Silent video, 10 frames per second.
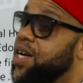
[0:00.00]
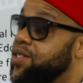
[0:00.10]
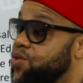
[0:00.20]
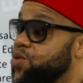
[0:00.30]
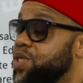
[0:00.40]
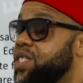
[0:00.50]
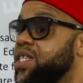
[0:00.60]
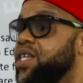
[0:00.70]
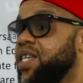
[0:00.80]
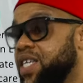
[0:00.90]
hard to do it,
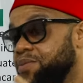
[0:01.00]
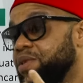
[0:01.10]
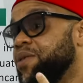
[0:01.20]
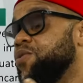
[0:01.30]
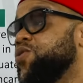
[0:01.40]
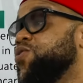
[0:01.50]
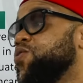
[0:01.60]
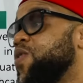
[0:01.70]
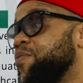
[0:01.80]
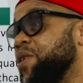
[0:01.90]
we have been able
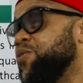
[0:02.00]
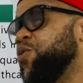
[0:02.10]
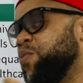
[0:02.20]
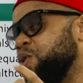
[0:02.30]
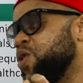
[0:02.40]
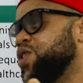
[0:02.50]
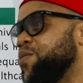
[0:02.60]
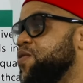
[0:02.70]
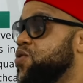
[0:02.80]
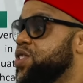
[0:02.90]
to plug
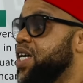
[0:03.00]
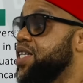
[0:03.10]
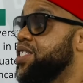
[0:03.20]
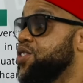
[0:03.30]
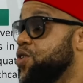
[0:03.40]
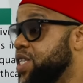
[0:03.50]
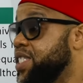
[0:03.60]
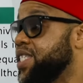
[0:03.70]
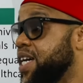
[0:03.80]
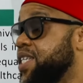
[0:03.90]
some of those challenges, not
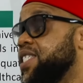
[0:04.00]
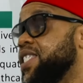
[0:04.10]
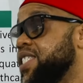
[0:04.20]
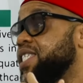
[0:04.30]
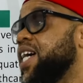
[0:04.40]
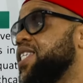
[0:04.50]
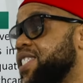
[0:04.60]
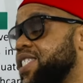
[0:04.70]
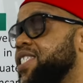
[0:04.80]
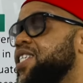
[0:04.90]
in its
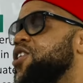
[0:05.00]
entirety,